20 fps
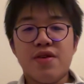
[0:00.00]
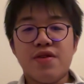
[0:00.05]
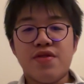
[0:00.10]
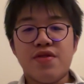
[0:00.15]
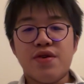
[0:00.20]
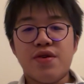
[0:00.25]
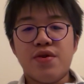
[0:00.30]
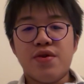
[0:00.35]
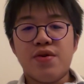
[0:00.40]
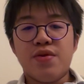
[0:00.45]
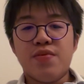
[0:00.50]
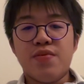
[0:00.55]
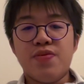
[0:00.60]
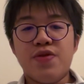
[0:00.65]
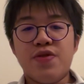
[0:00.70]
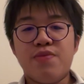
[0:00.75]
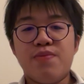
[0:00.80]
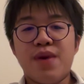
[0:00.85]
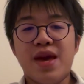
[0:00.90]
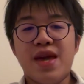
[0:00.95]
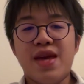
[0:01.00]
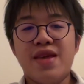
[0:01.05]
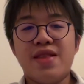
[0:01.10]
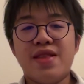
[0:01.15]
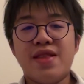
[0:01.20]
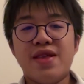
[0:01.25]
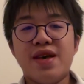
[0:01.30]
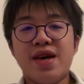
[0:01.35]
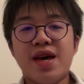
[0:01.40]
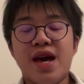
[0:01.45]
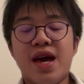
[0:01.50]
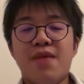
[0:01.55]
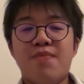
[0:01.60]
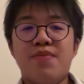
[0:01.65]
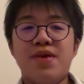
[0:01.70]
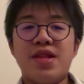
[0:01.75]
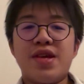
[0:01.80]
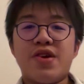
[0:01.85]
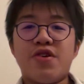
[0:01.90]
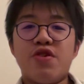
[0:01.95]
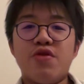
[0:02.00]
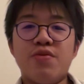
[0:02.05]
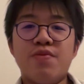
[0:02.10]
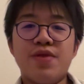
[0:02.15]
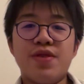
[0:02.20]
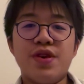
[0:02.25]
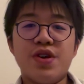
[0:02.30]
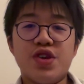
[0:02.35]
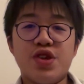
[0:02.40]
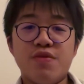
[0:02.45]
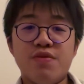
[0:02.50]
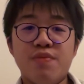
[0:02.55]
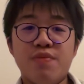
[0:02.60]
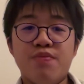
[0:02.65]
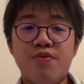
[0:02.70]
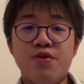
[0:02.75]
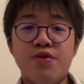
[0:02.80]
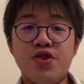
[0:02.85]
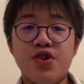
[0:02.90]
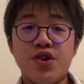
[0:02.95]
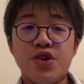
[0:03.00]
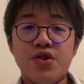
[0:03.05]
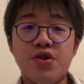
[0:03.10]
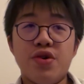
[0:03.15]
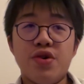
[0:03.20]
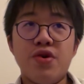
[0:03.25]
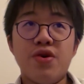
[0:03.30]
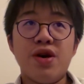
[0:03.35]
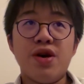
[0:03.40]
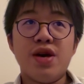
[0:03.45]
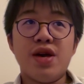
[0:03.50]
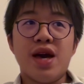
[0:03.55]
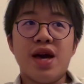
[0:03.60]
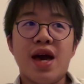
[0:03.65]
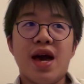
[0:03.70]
So Spain had been in competition with Portugal,